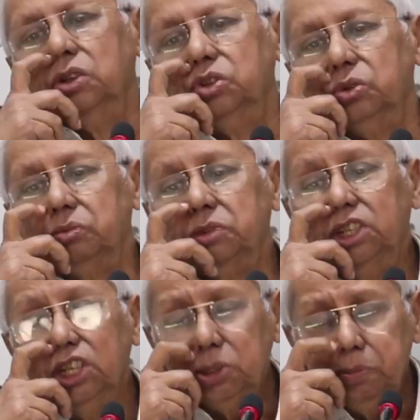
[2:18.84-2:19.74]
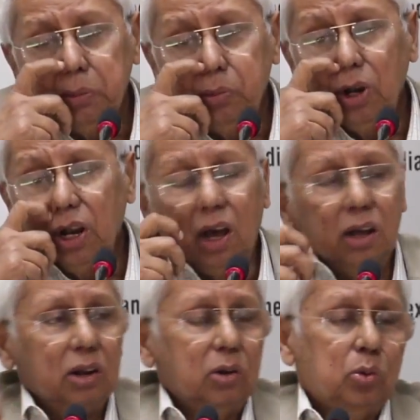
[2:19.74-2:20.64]
So these people
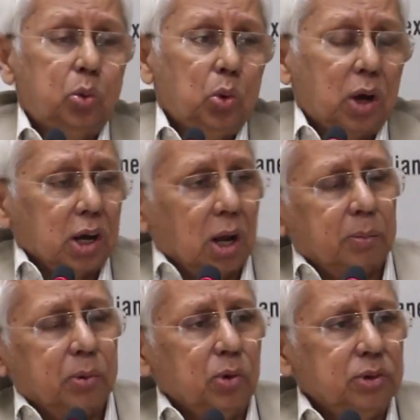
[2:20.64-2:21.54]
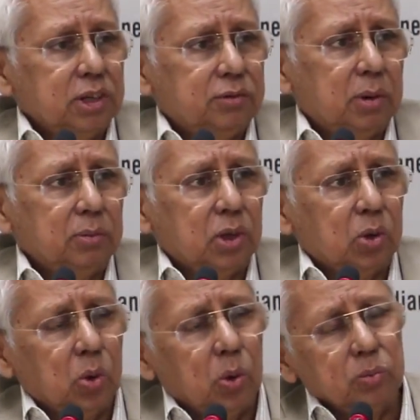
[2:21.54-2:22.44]
who are uprooted from their
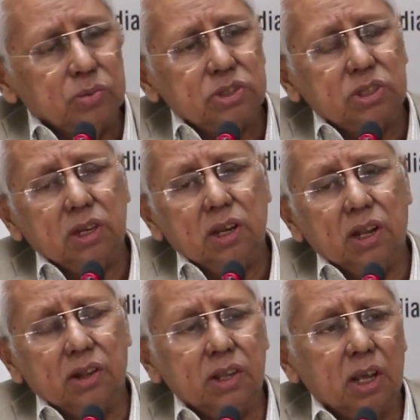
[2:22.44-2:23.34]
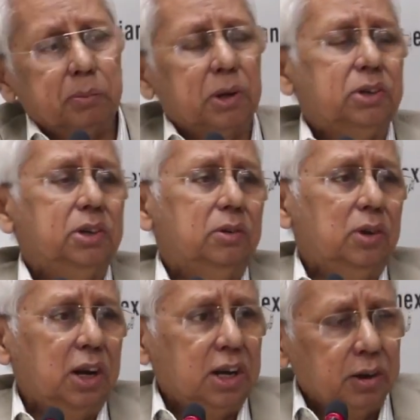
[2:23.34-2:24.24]
homes, they are
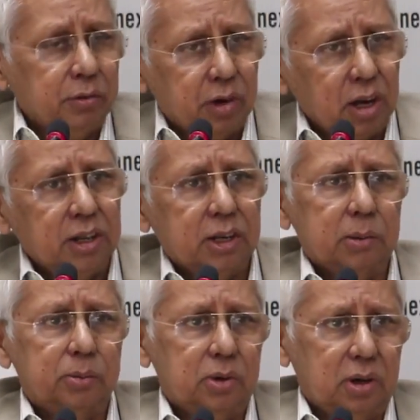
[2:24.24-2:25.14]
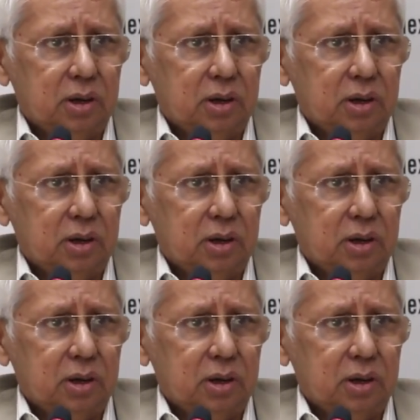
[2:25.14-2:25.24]
particularly vulnerable.